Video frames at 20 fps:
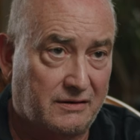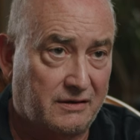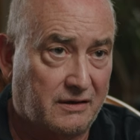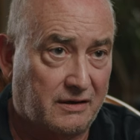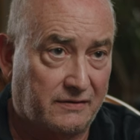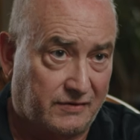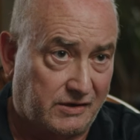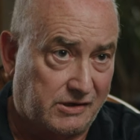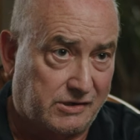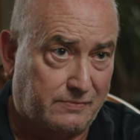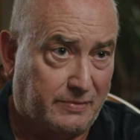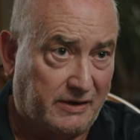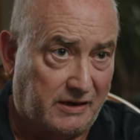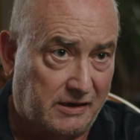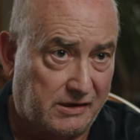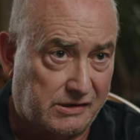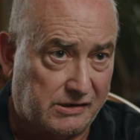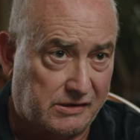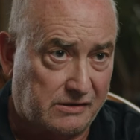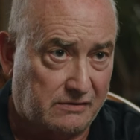of this
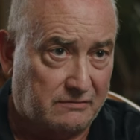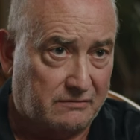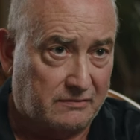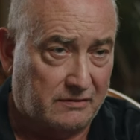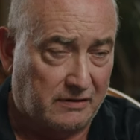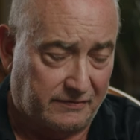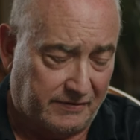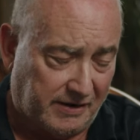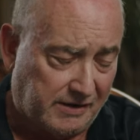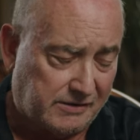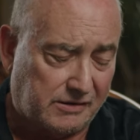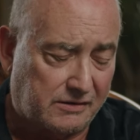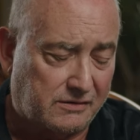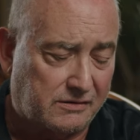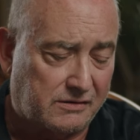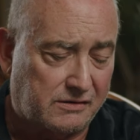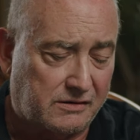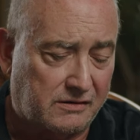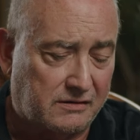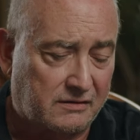piece of
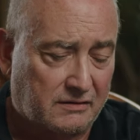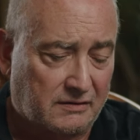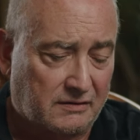essence.